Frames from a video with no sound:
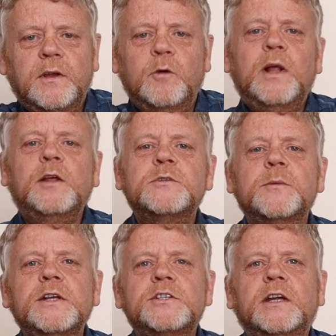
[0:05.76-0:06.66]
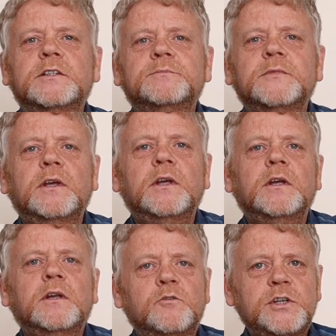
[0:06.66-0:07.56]
and welcome to my channel,
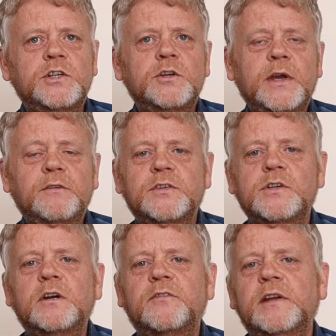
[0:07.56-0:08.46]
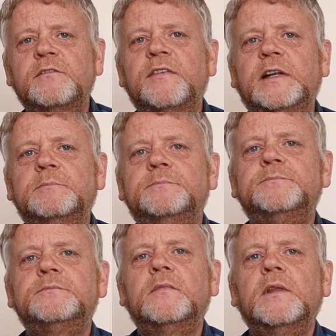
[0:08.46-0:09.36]
Richard Hewitt Photography and Film.
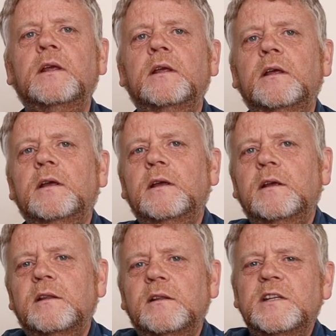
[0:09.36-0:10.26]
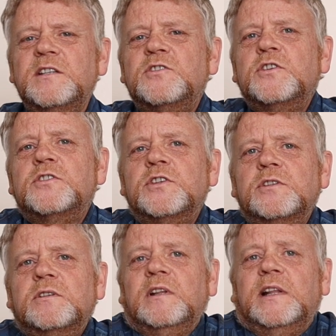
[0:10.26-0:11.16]
This is just a
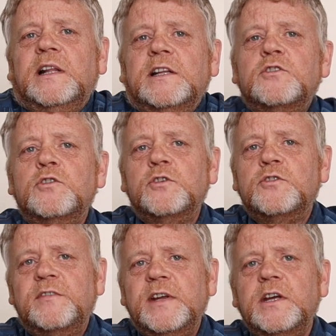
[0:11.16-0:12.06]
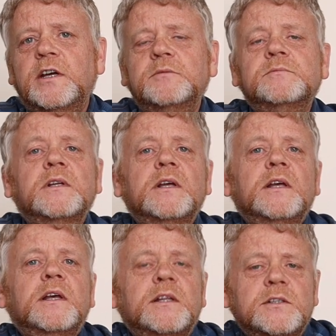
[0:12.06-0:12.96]
little introductory video
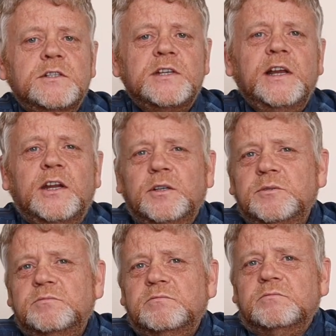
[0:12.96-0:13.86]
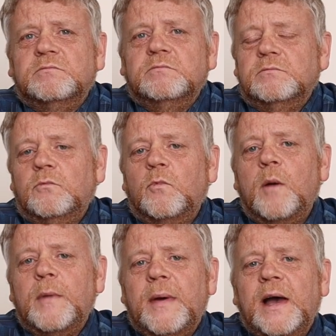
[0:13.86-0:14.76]
to tell you
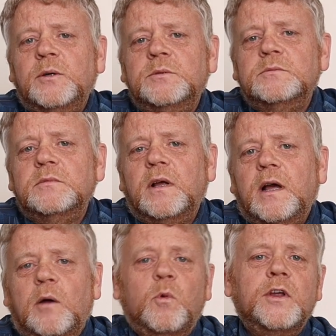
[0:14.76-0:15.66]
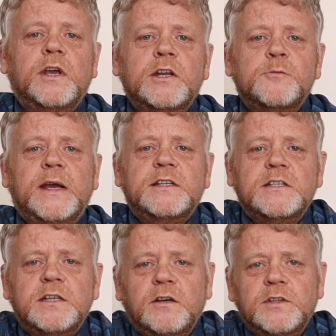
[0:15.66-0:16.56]
what I'm about and what you can expect to
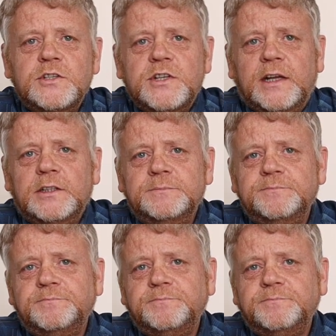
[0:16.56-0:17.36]
see on this channel.